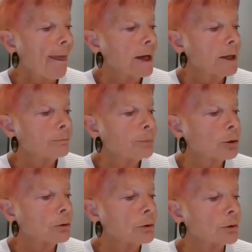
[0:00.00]
It
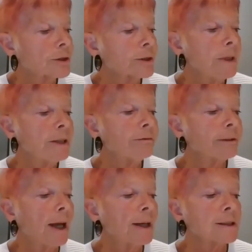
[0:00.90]
paused
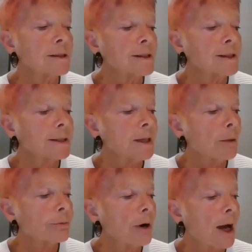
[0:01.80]
mid-flight and sat
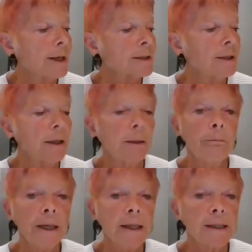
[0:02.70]
upright,
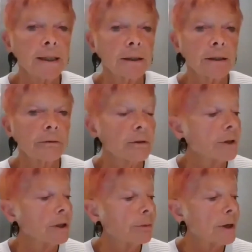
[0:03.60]
beady in the
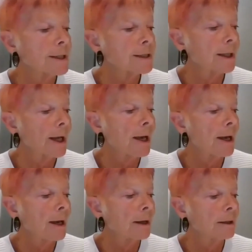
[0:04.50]
reverberating
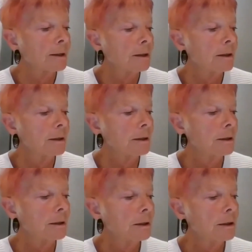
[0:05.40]
air.
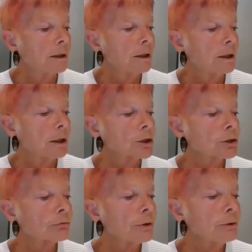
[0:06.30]
A
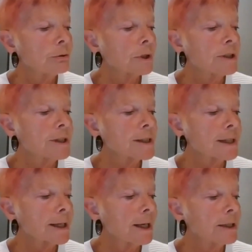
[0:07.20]
shrew can
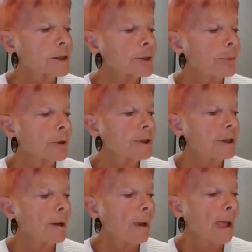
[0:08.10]
dislocate its
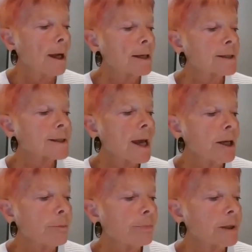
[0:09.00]
body,
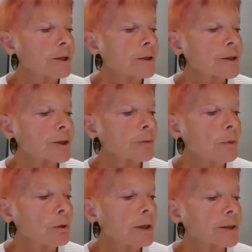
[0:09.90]
escape into the
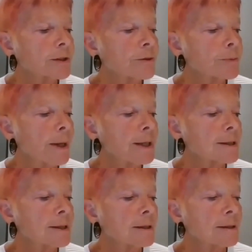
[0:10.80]
smallest of
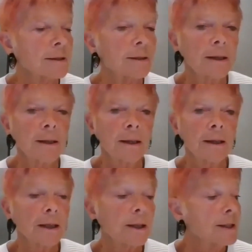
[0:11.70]
spaces,
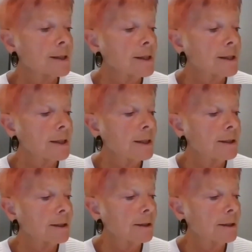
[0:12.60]
and this it did,